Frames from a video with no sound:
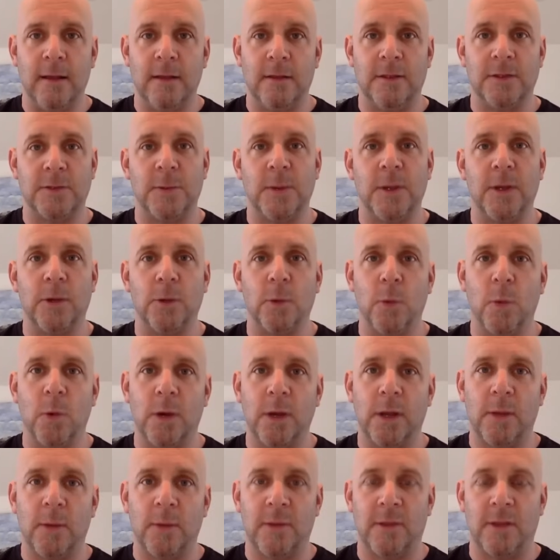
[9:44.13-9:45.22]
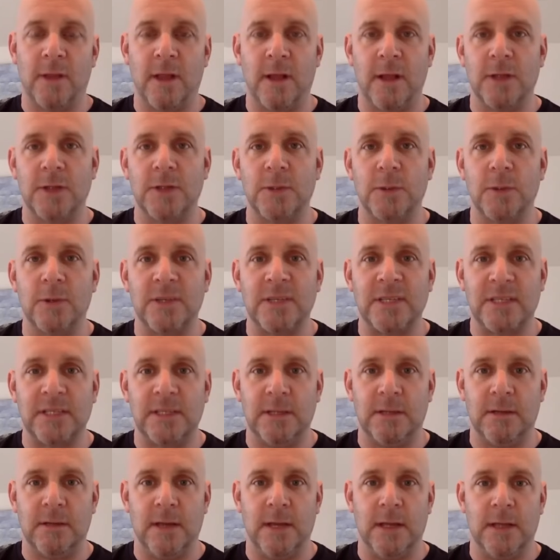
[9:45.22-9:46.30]
This way, you're working with clients who are
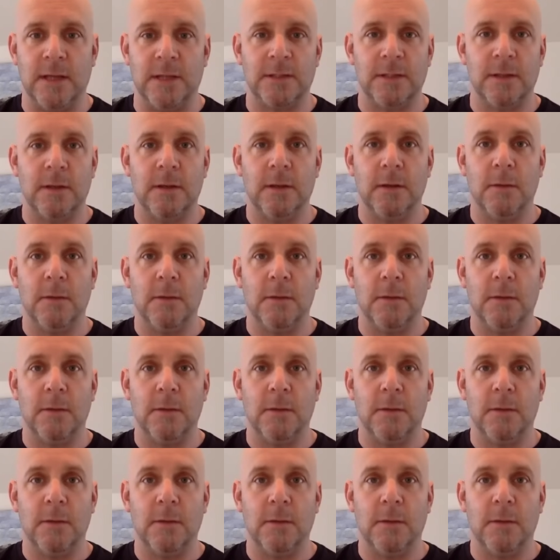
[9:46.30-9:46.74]
serious.